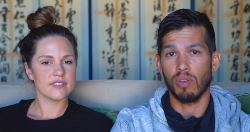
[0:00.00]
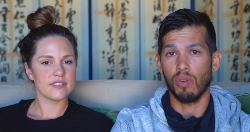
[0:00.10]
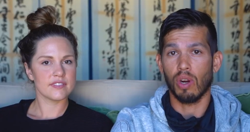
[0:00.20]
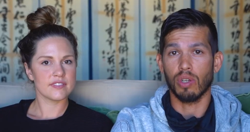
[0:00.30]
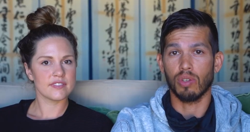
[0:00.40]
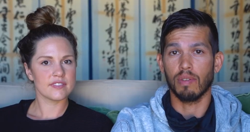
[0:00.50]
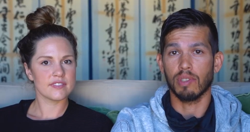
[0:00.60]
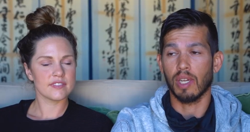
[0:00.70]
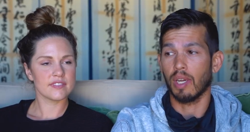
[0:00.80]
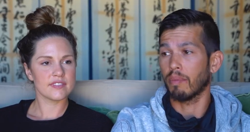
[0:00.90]
Speaker 1: the new hard drive
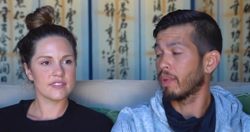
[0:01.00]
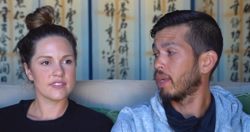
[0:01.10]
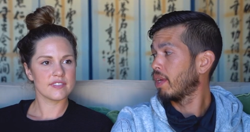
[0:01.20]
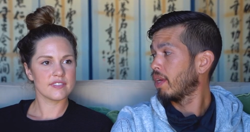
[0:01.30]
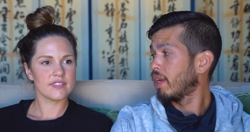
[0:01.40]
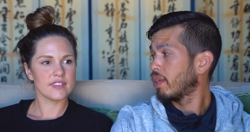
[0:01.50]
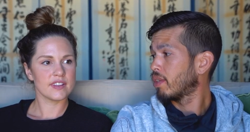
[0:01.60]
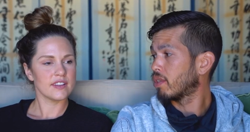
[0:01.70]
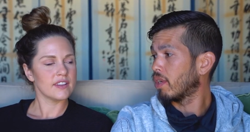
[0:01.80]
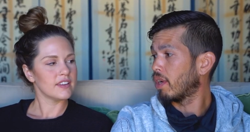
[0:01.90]
set up.
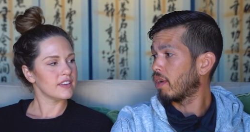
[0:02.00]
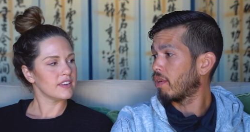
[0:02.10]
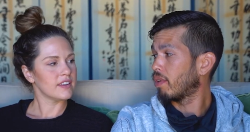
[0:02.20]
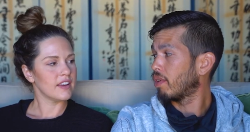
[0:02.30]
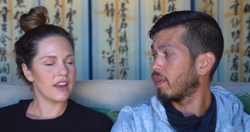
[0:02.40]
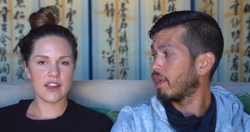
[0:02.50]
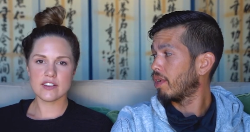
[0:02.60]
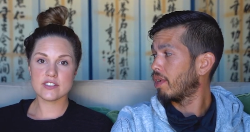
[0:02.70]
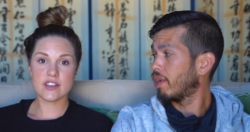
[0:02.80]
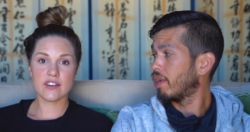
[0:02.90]
So
Speaker 2: I
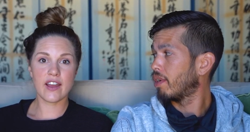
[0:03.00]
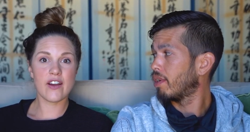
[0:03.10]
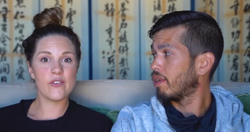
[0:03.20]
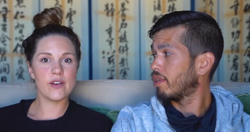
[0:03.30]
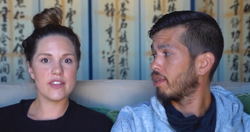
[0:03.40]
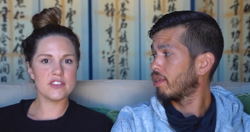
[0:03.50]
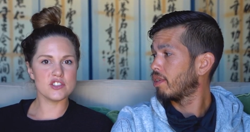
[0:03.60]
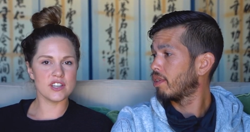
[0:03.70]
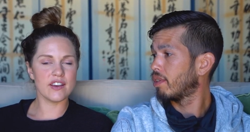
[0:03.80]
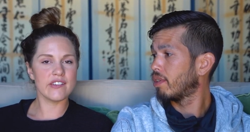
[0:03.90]
just hung out with
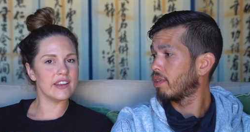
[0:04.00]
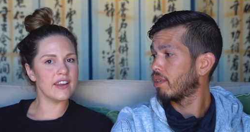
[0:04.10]
Janelle and